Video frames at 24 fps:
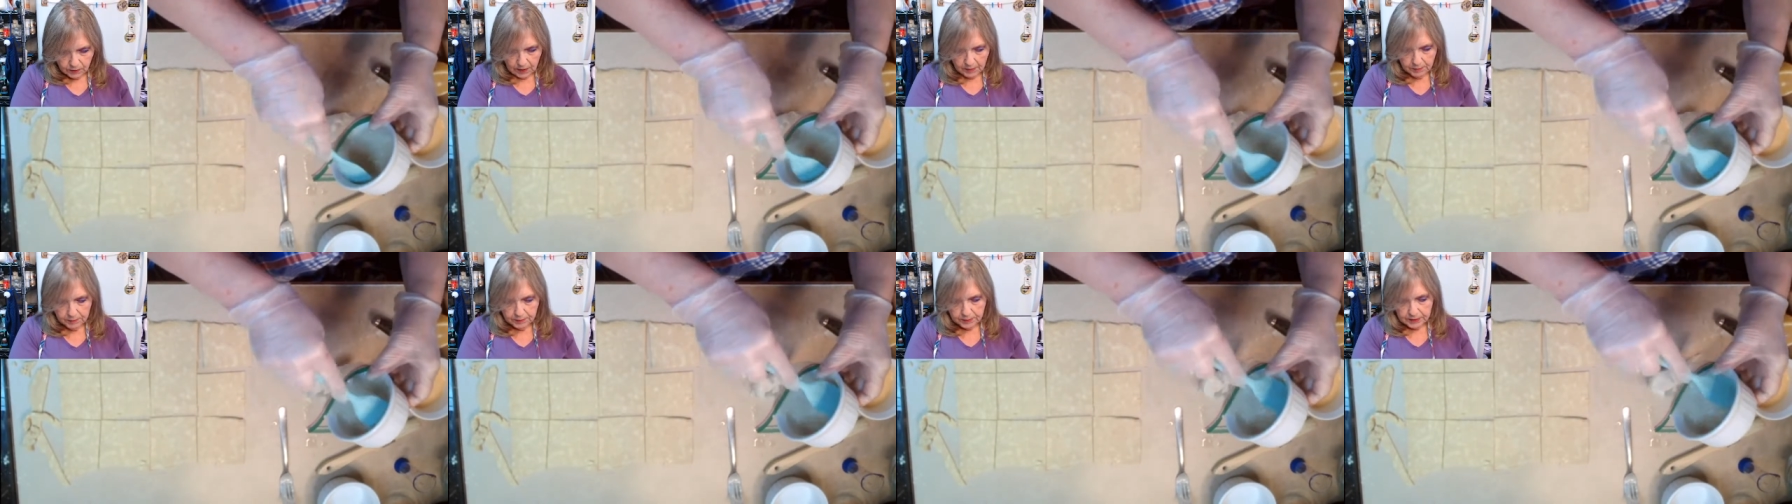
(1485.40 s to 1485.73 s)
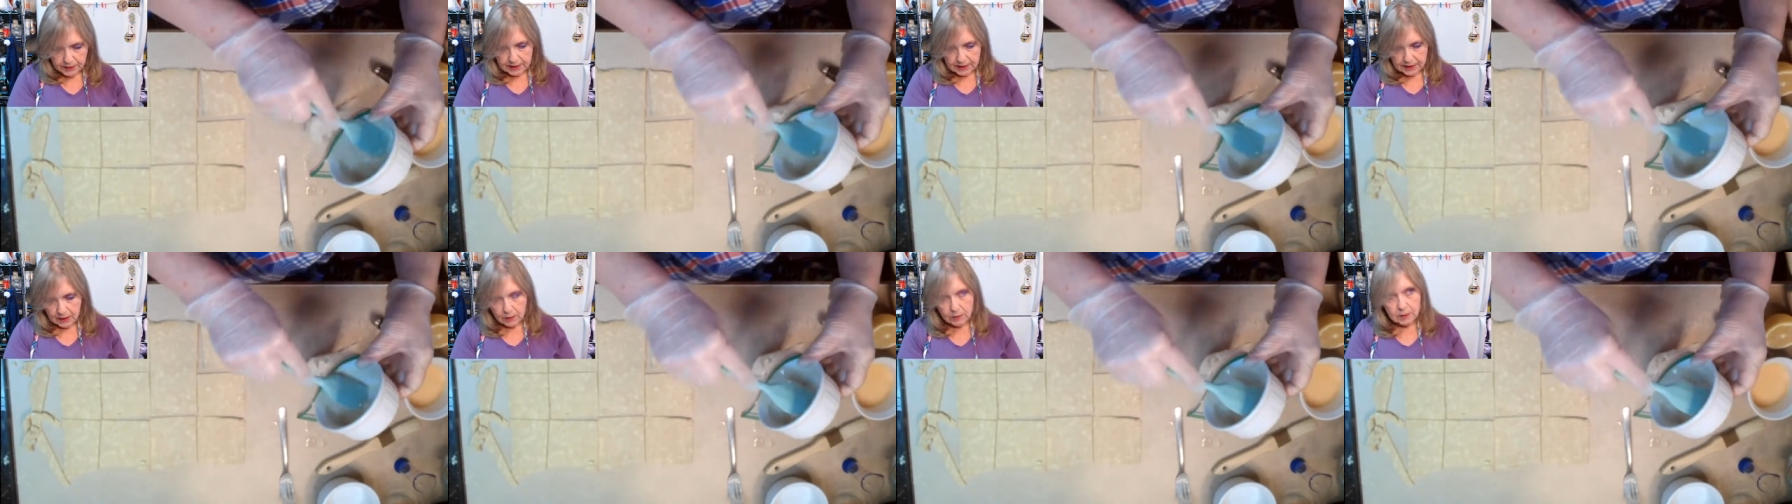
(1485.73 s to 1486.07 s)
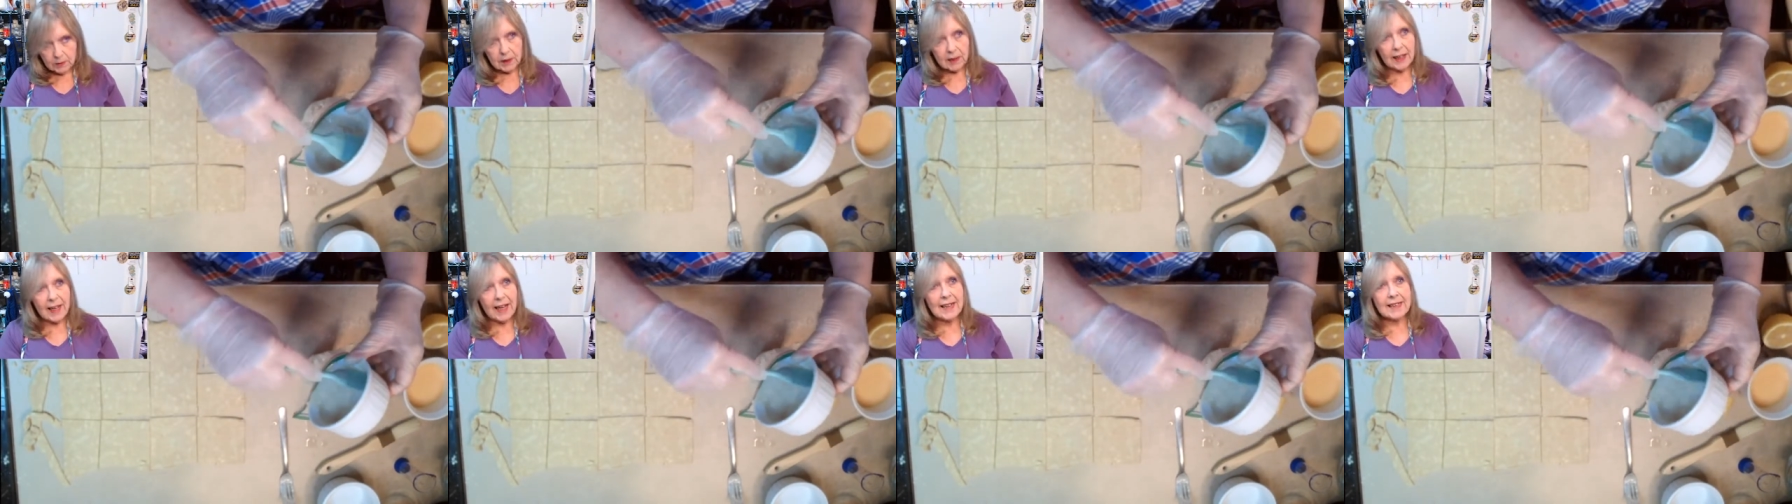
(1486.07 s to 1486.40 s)
Scrape this
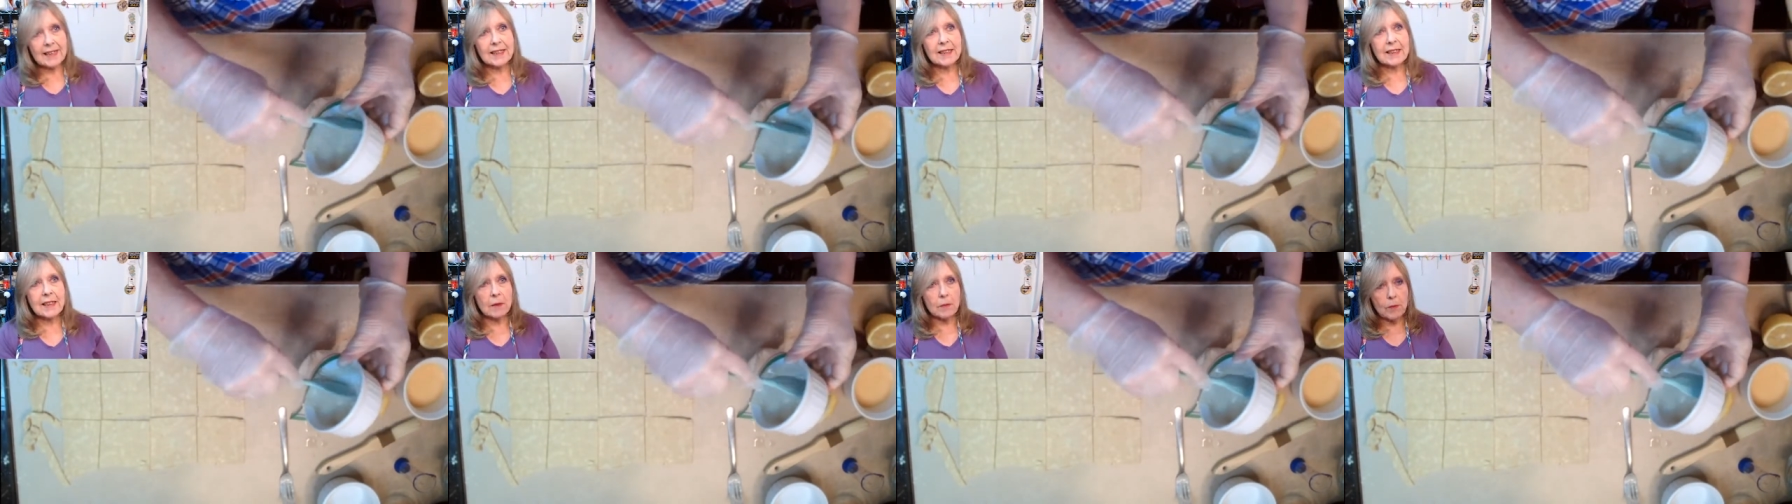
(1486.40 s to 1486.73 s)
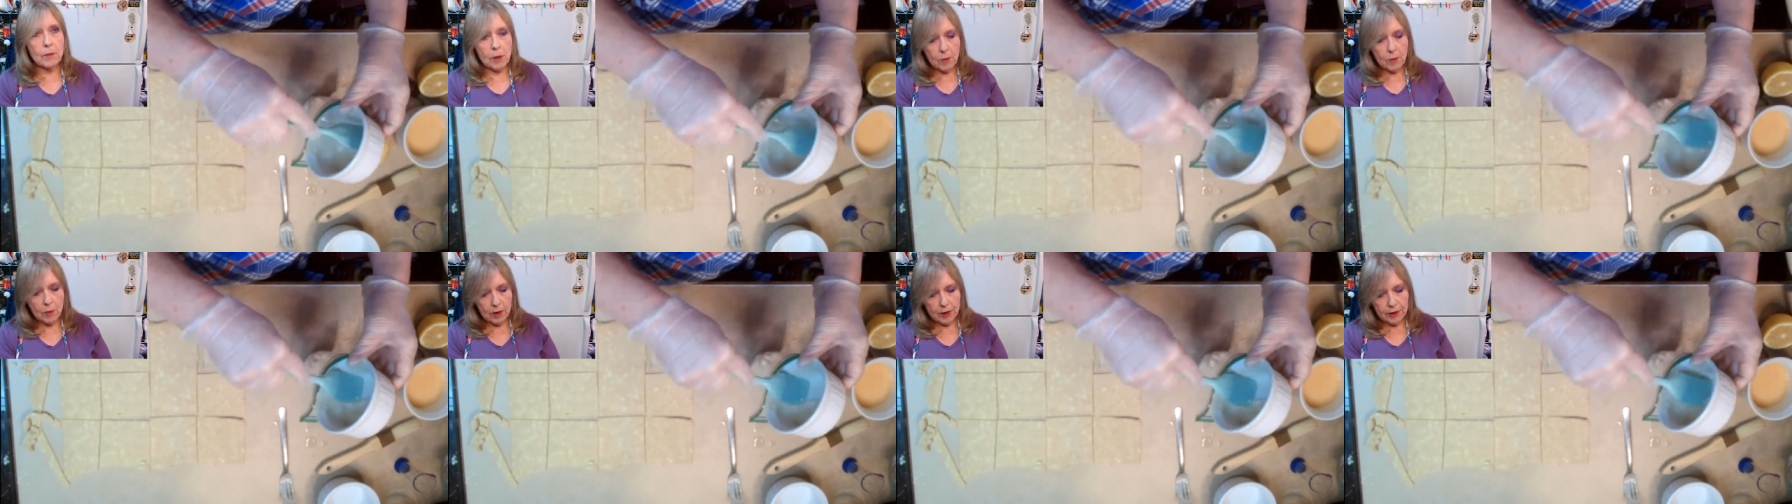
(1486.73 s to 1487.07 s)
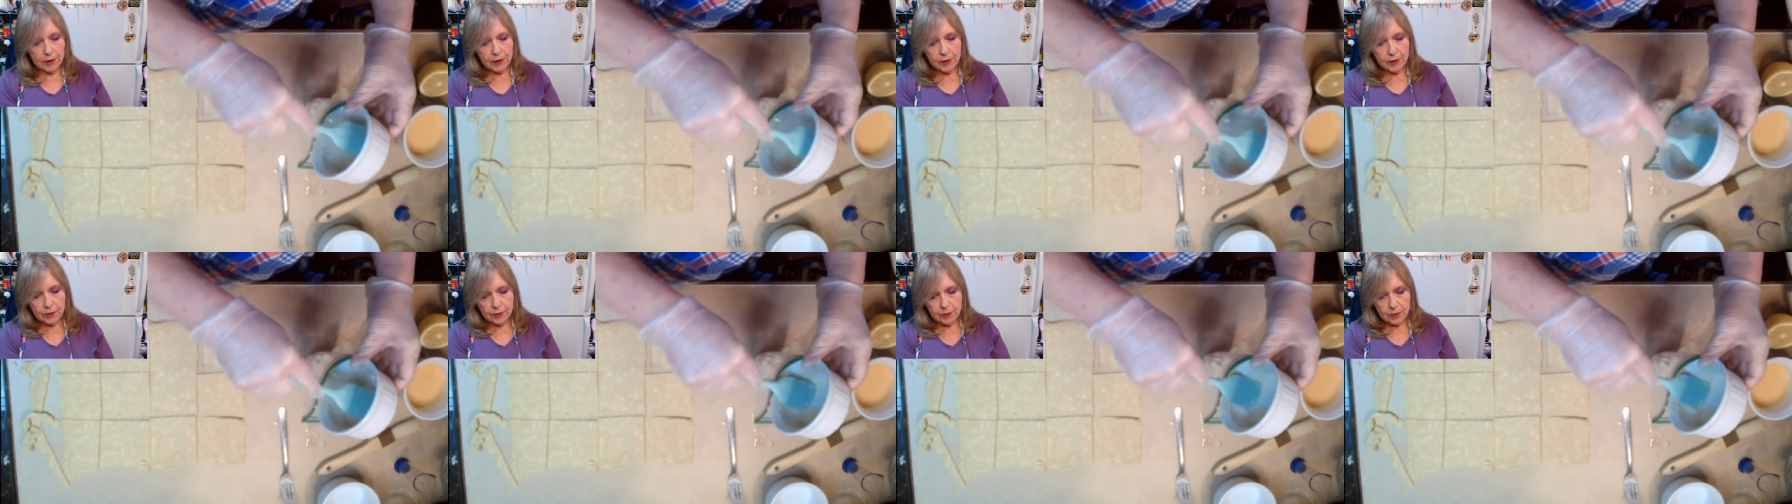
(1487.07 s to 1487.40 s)
out. The last thing we want
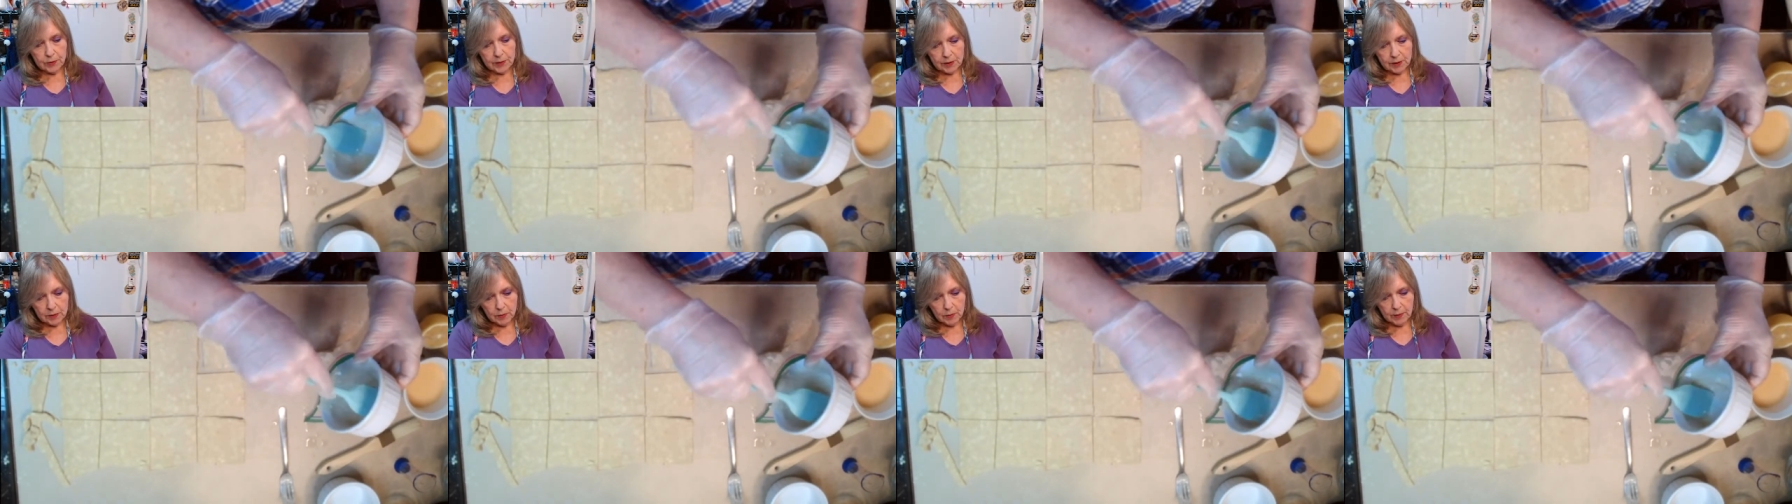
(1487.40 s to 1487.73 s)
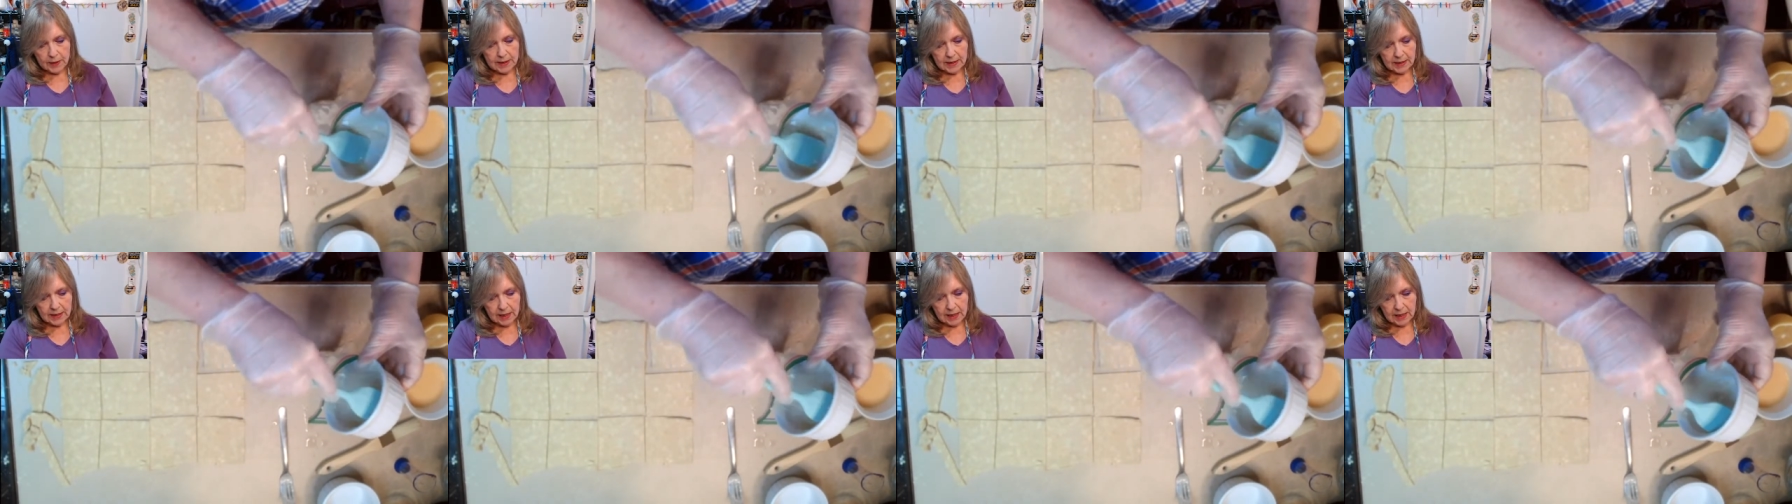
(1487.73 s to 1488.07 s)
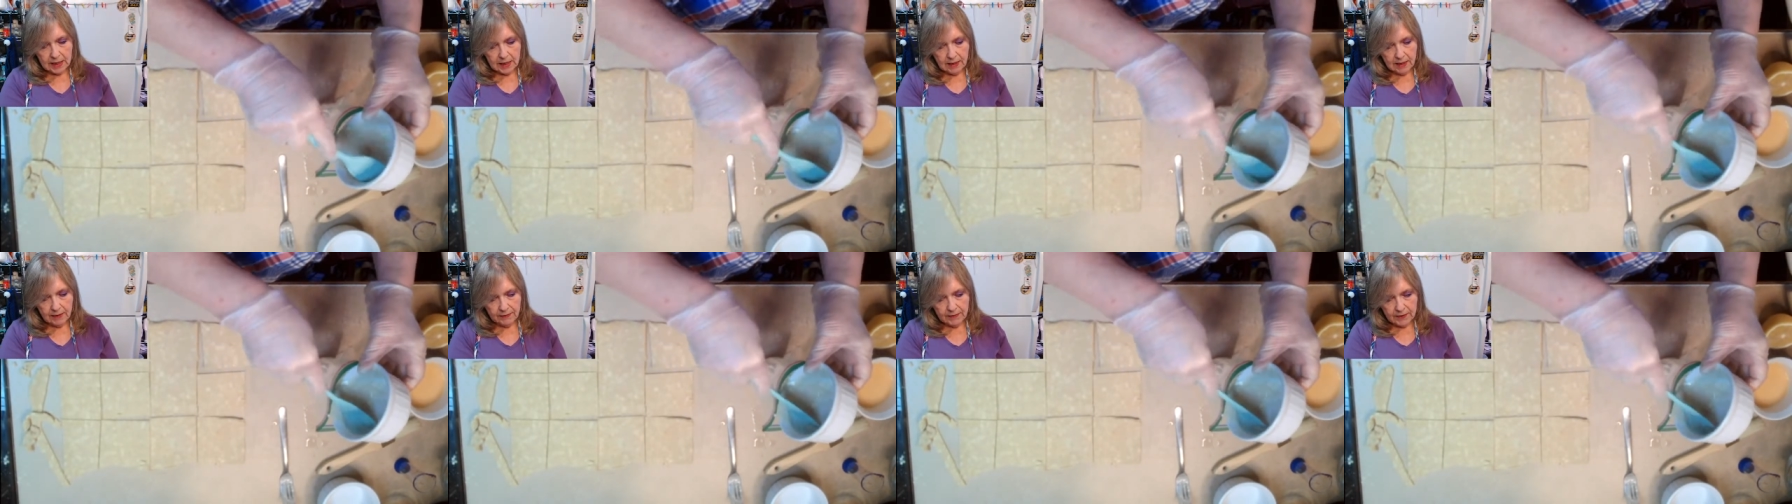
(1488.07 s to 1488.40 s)
to do is waste
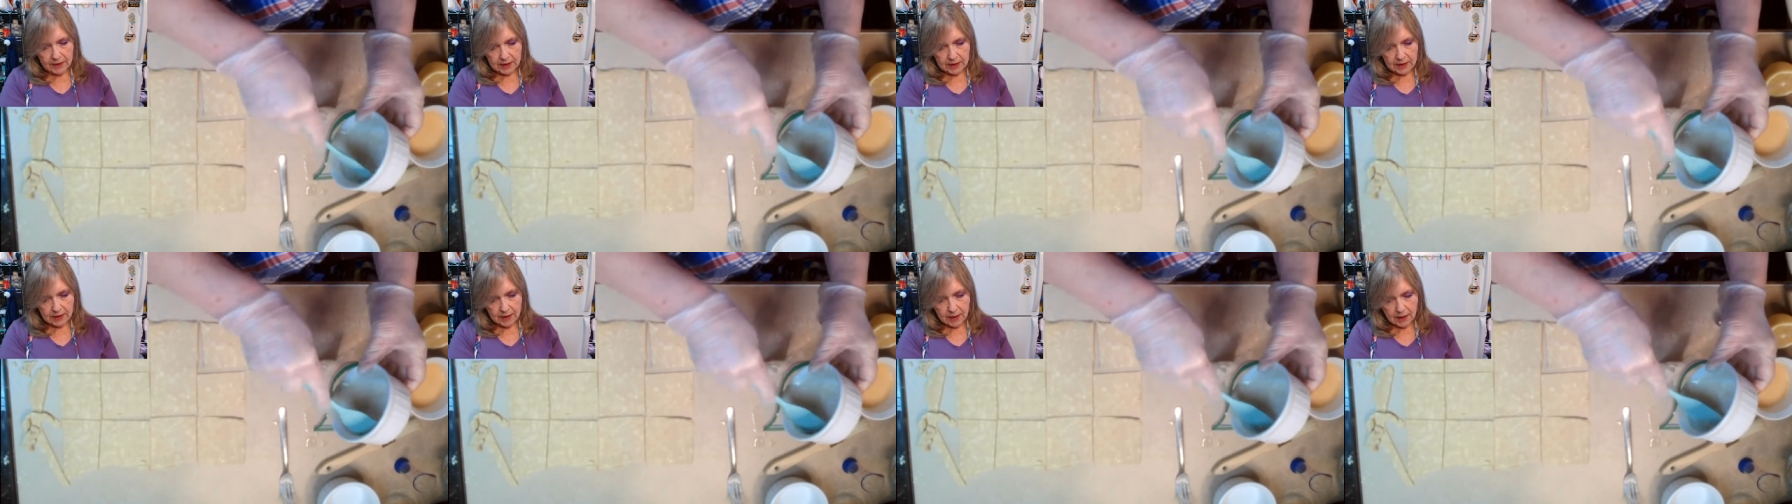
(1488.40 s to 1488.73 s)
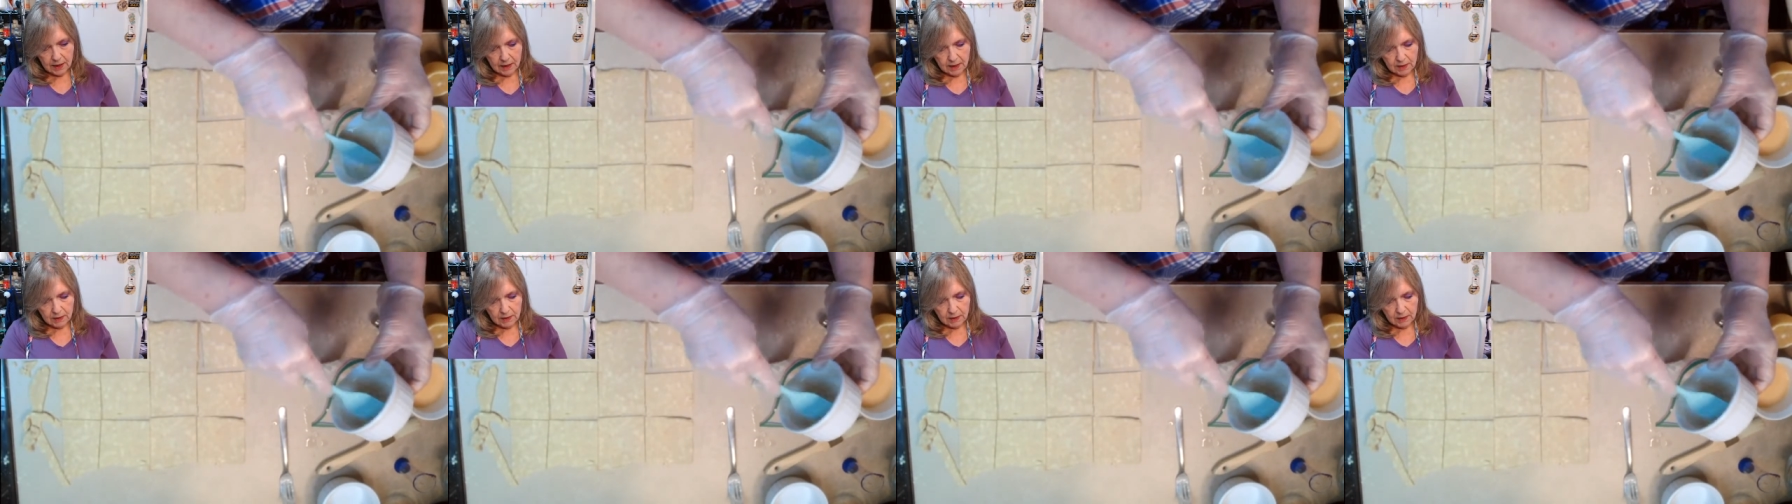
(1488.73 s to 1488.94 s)
any of this